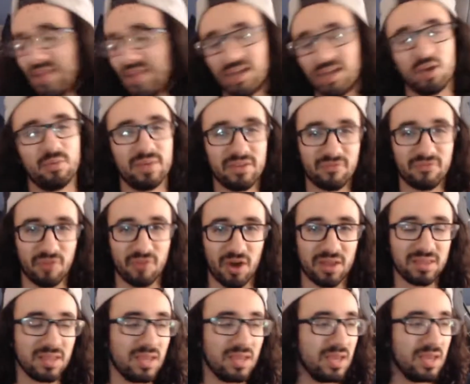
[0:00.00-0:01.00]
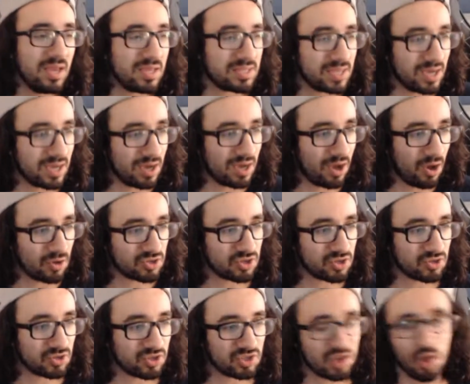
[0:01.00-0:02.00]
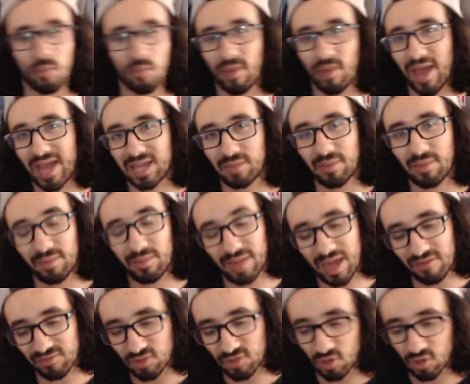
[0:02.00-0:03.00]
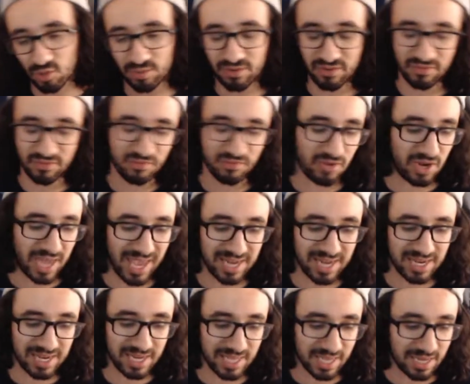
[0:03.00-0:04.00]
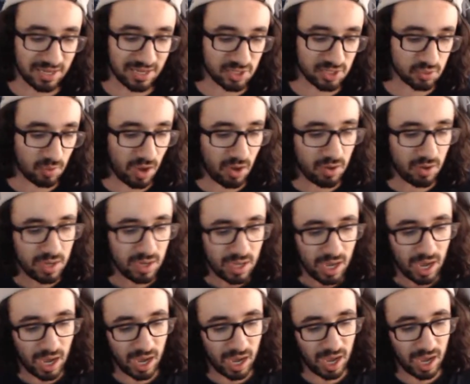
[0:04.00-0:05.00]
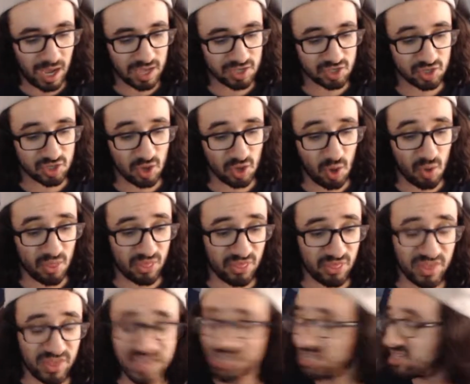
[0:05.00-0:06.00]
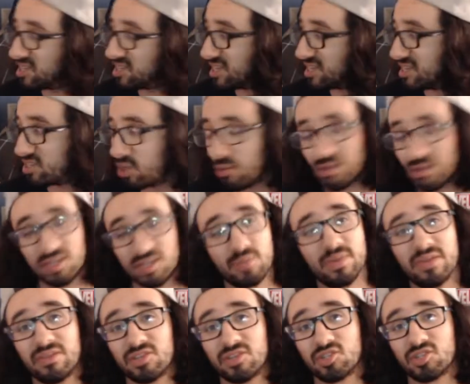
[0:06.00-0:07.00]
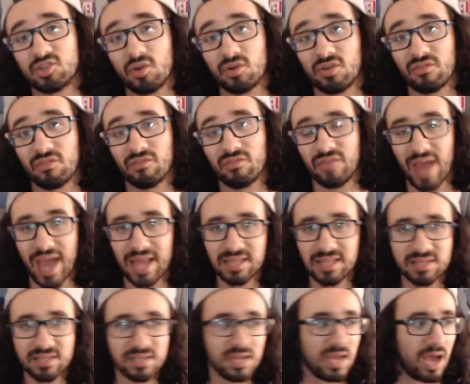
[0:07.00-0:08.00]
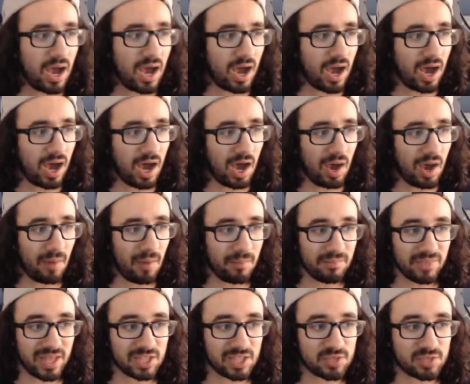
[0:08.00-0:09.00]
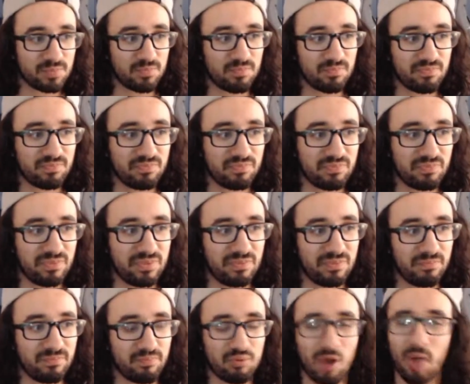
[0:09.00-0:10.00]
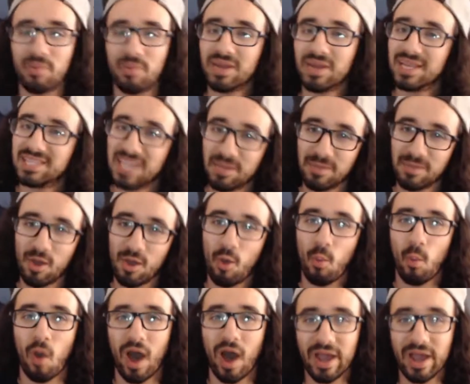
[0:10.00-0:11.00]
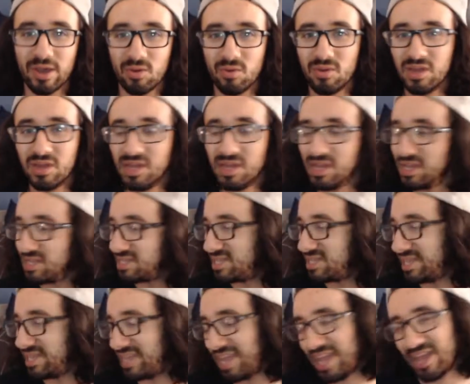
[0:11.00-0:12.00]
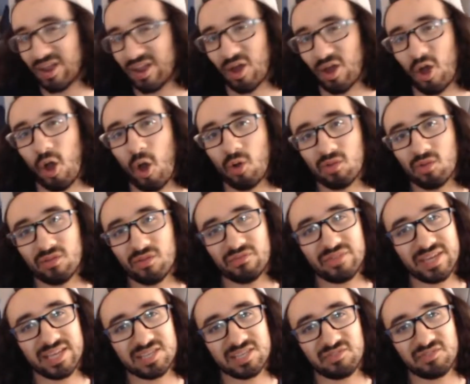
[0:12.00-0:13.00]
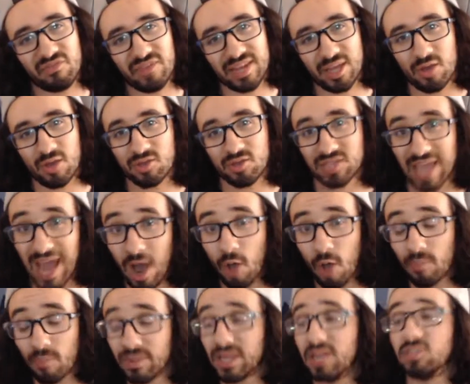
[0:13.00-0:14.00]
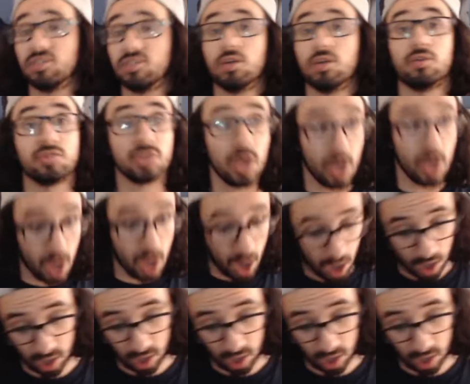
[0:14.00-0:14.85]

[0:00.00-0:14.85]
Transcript: it'll be fun to also just go back and maybe have a little bit of fun editing it as well. Uh, so this is going to be the start of that. Um, it's probably gonna take me a while to get all of these videos out because there's a